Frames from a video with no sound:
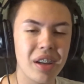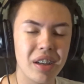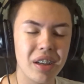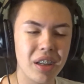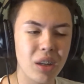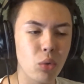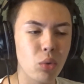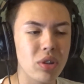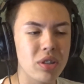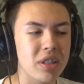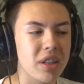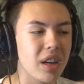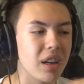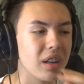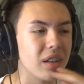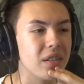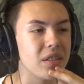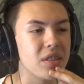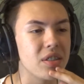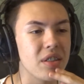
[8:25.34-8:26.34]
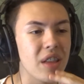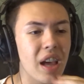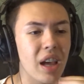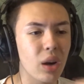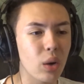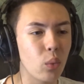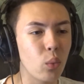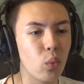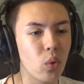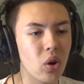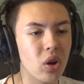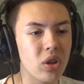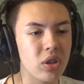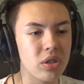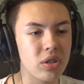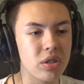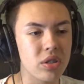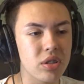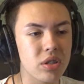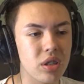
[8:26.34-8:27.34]
Anyways, guys, that
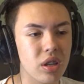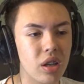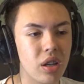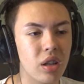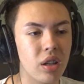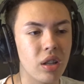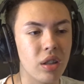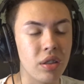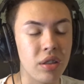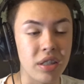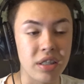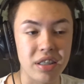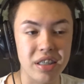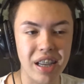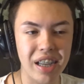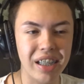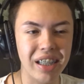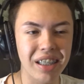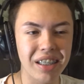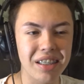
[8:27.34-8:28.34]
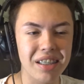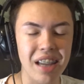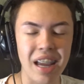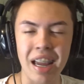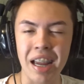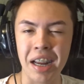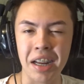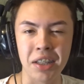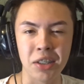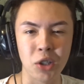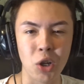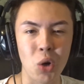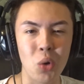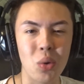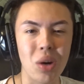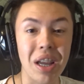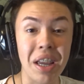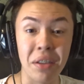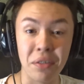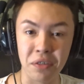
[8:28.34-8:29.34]
was the second
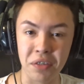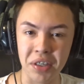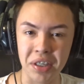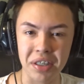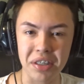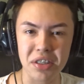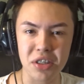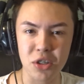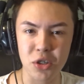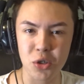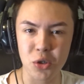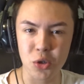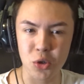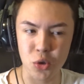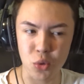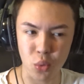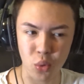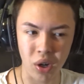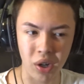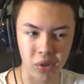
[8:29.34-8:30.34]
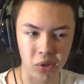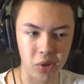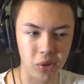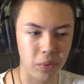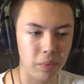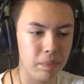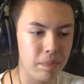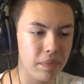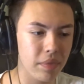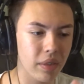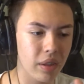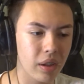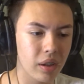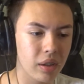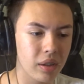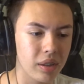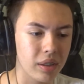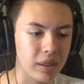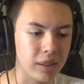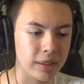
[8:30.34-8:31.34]
Halo Infinite trailer.
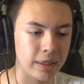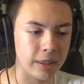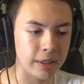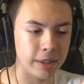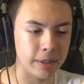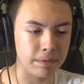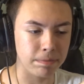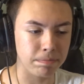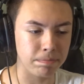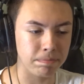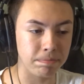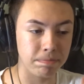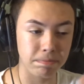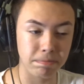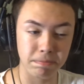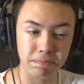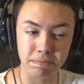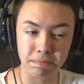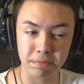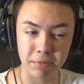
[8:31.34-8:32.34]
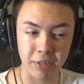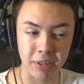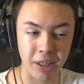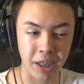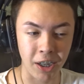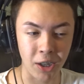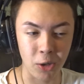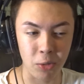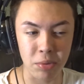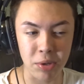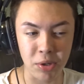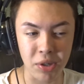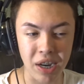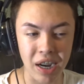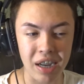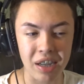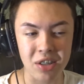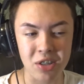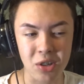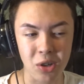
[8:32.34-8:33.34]
I hope you
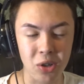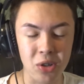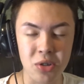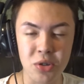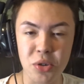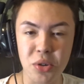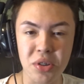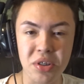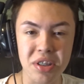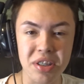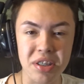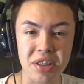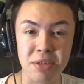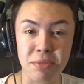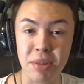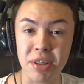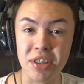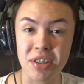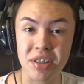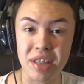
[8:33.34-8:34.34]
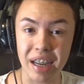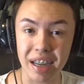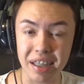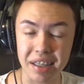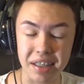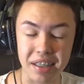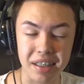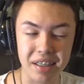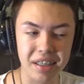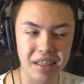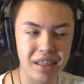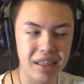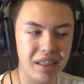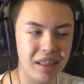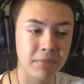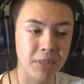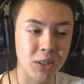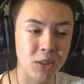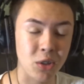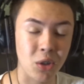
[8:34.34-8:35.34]
guys all enjoyed this as much as I did.
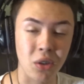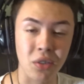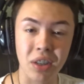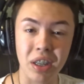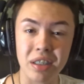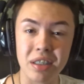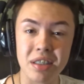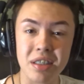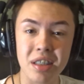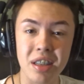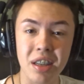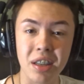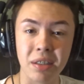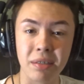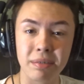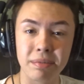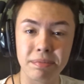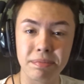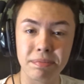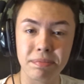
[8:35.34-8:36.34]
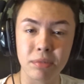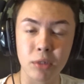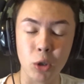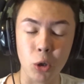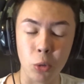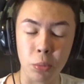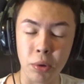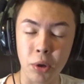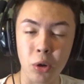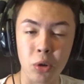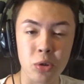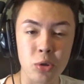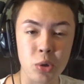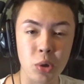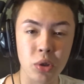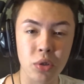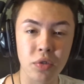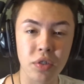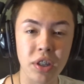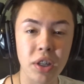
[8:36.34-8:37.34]
That's all I've got to say. Hope you all
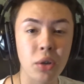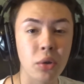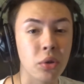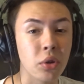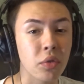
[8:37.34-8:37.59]
enjoyed the video.